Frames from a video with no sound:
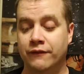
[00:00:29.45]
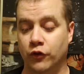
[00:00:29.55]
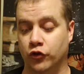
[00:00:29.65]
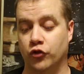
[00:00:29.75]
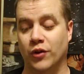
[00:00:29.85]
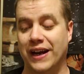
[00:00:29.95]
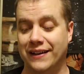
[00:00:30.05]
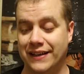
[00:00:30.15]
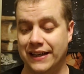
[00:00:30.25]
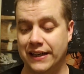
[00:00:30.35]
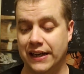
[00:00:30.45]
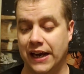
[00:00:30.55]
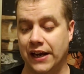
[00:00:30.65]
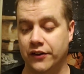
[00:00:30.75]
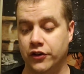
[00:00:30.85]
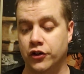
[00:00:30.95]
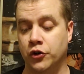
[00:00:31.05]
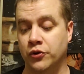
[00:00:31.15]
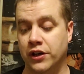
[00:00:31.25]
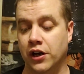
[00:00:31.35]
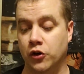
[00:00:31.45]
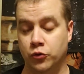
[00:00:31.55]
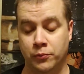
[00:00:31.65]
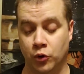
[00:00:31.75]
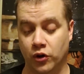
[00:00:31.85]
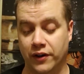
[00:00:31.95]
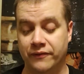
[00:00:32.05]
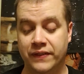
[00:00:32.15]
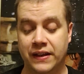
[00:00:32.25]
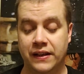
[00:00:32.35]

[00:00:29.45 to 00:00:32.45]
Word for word: versus Dragon Lee and Yuya Uemura.